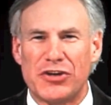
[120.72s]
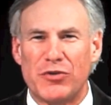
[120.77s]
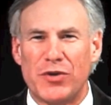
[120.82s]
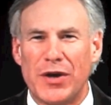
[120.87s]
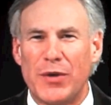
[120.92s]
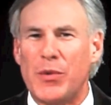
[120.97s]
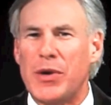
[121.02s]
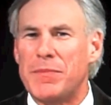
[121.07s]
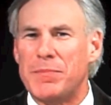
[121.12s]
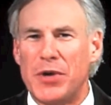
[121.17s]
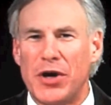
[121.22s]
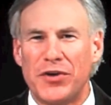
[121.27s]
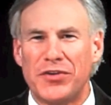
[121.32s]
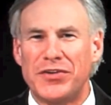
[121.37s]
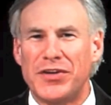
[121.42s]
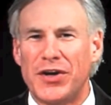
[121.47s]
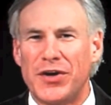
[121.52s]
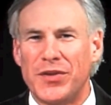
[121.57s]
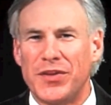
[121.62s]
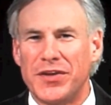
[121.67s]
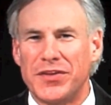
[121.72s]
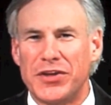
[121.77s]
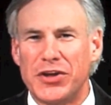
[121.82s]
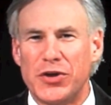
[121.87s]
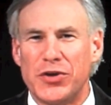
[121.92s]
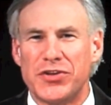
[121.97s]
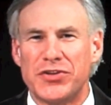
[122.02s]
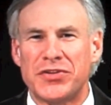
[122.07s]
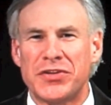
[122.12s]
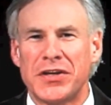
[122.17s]
agree. We both know that
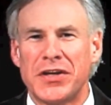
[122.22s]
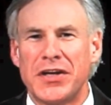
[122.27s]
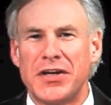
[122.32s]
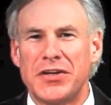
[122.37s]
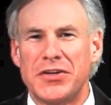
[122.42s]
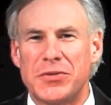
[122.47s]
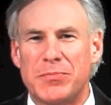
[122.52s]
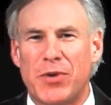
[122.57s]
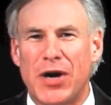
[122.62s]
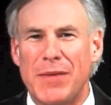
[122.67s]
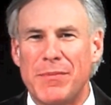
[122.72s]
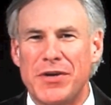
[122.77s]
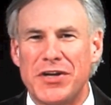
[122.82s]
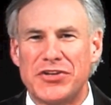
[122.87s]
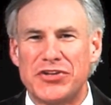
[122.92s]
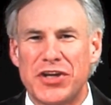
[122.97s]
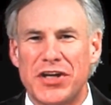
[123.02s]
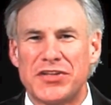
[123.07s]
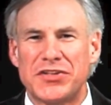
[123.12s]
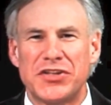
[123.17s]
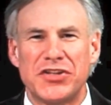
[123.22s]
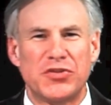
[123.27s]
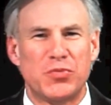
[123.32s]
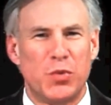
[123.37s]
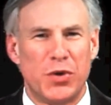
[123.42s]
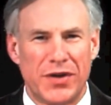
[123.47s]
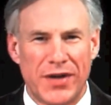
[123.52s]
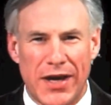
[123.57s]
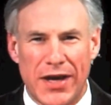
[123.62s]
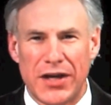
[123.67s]
the U.S. Department of Justice
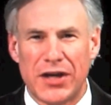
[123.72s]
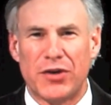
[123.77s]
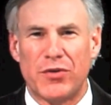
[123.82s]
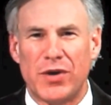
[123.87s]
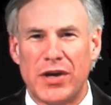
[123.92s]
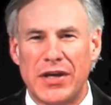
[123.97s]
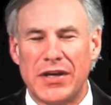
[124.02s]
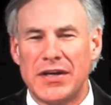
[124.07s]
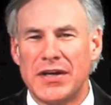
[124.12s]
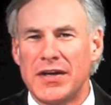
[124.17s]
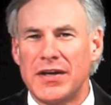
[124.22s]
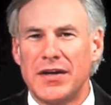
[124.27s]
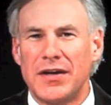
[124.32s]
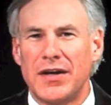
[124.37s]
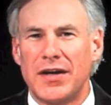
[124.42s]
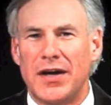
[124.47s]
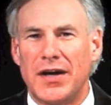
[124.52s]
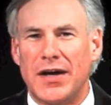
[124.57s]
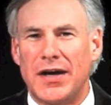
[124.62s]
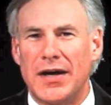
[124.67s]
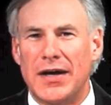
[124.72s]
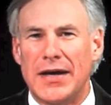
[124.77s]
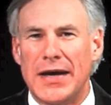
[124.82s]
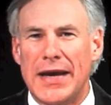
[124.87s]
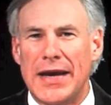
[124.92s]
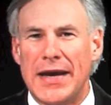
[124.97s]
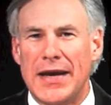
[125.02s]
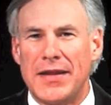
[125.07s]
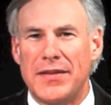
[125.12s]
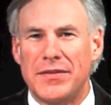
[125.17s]
will not agree,
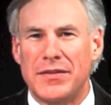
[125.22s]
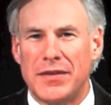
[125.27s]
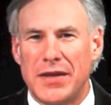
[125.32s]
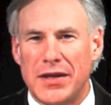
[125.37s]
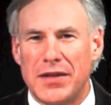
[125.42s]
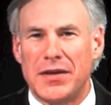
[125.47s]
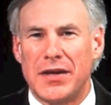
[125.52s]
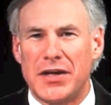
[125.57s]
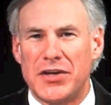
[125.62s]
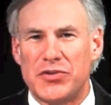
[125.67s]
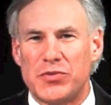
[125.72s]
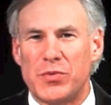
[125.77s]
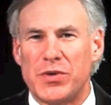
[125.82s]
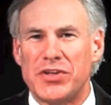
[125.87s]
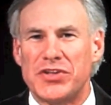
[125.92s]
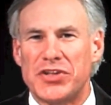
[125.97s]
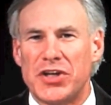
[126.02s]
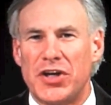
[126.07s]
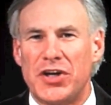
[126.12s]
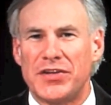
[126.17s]
and that as a result,